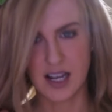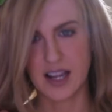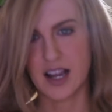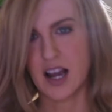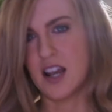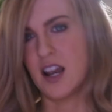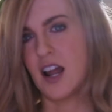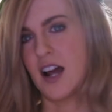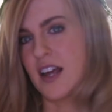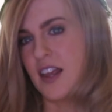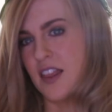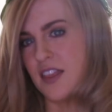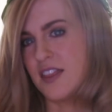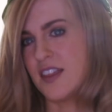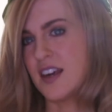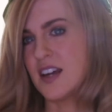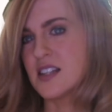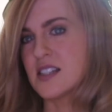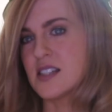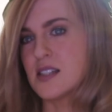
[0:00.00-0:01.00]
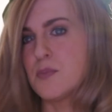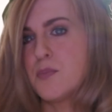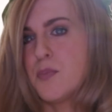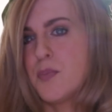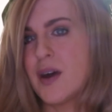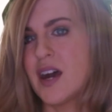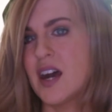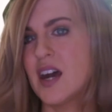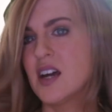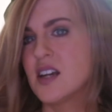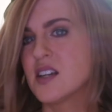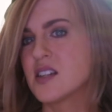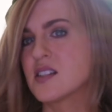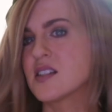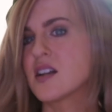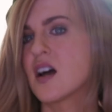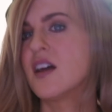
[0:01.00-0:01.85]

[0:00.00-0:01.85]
Like I like this bit.